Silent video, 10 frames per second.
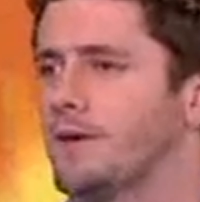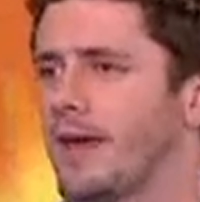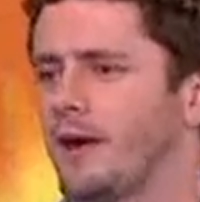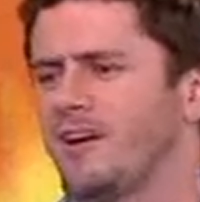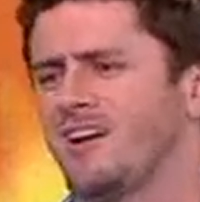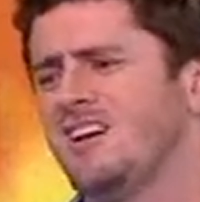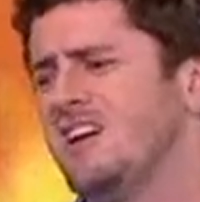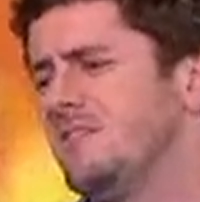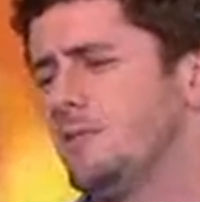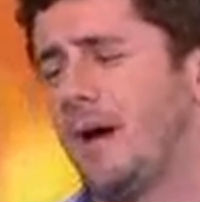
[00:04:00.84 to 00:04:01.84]
big area.
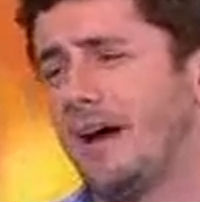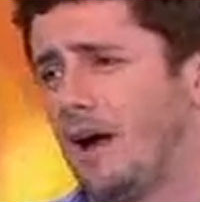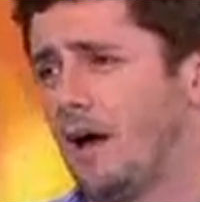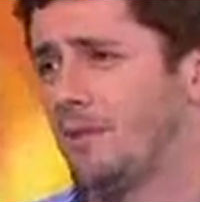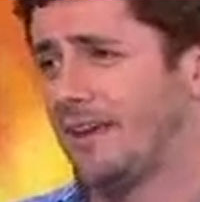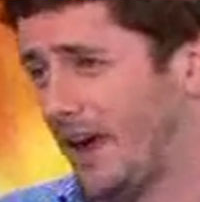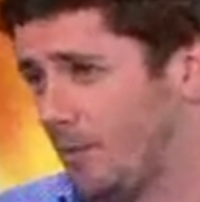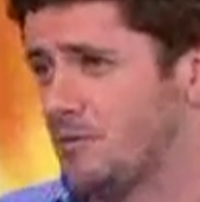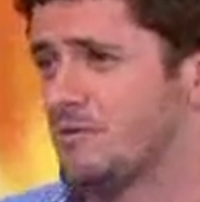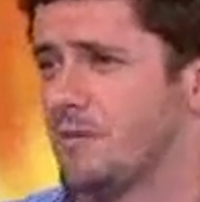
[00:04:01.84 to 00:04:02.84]
The
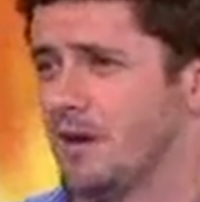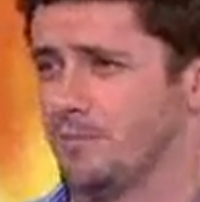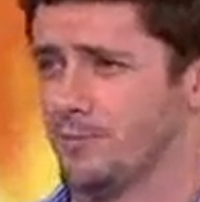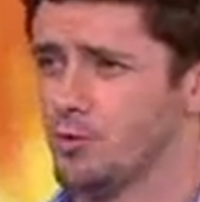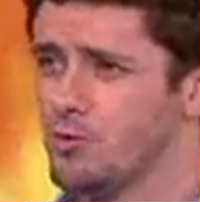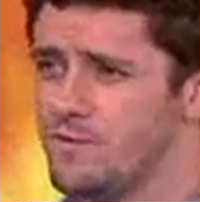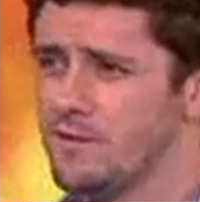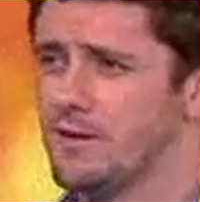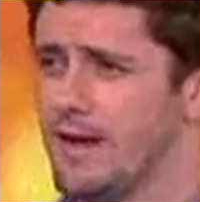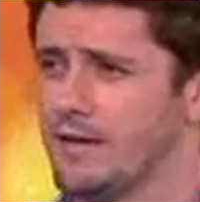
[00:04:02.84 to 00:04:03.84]
cameras have been improved in
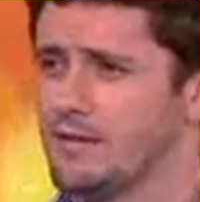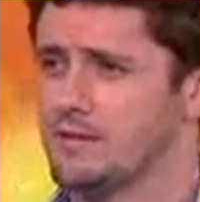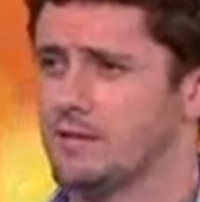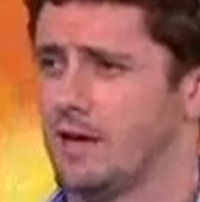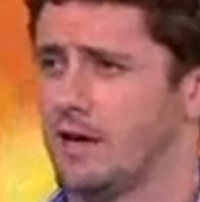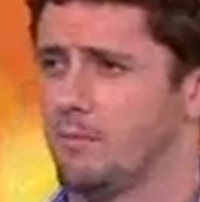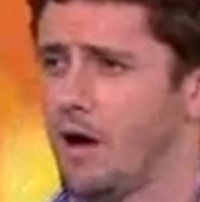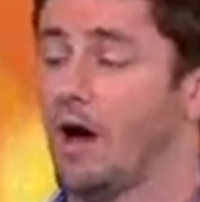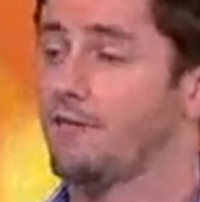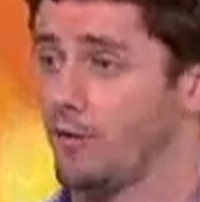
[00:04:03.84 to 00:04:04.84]
the latest
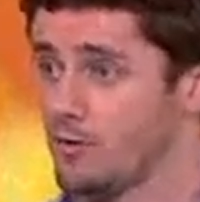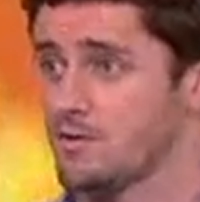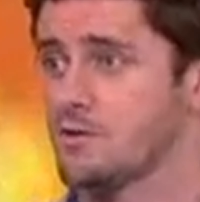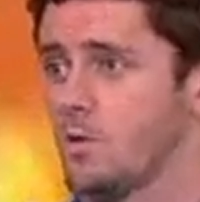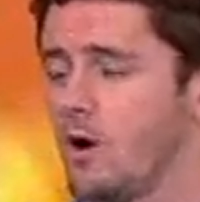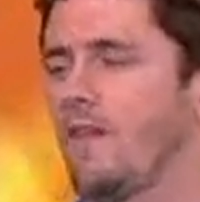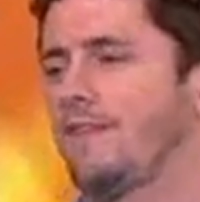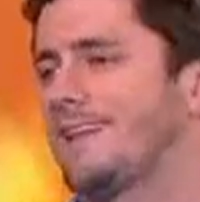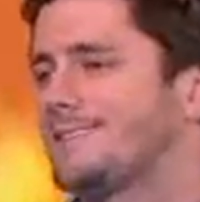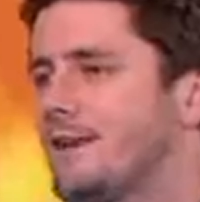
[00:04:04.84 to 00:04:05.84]
iPhones as well. I think
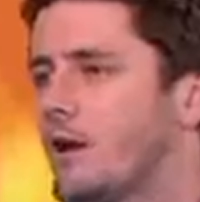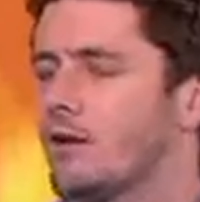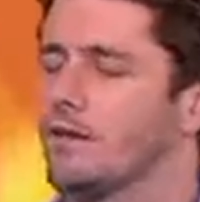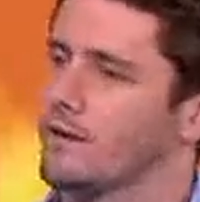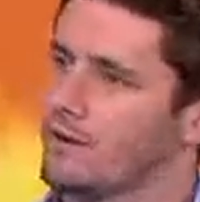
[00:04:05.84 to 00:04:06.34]
that's an area that